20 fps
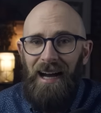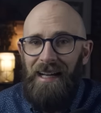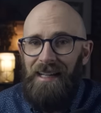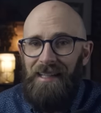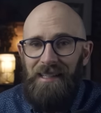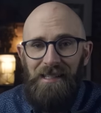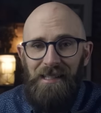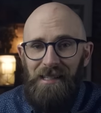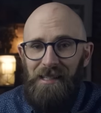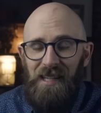
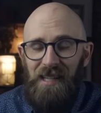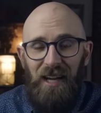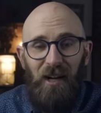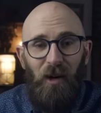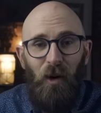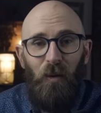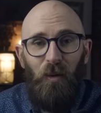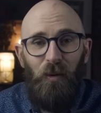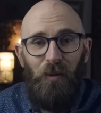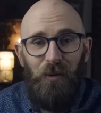This is a
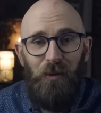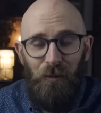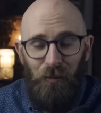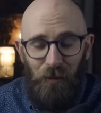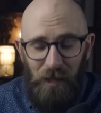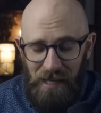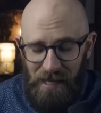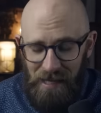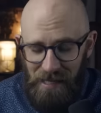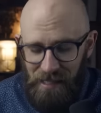cold
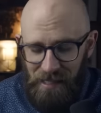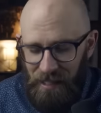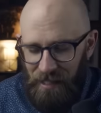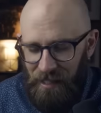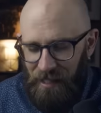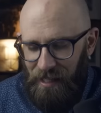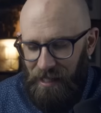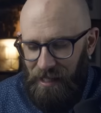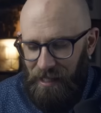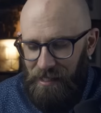read,
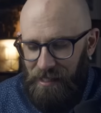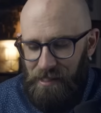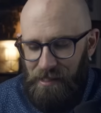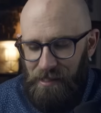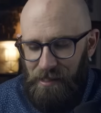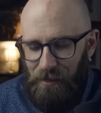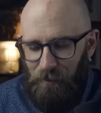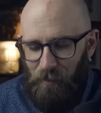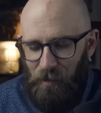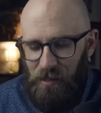as
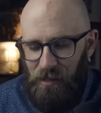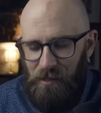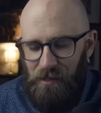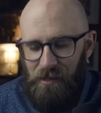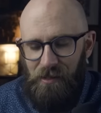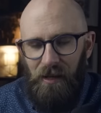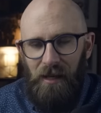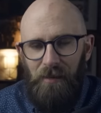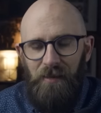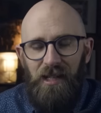someone
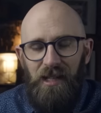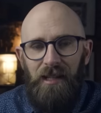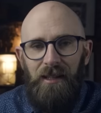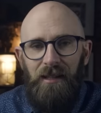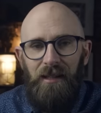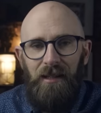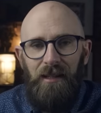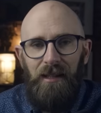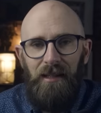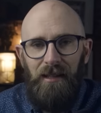described it
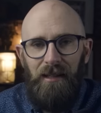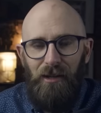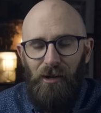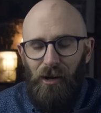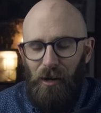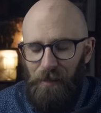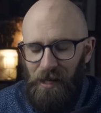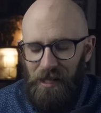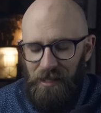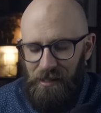in the
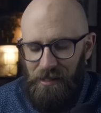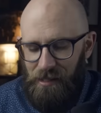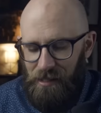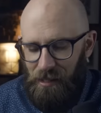comments.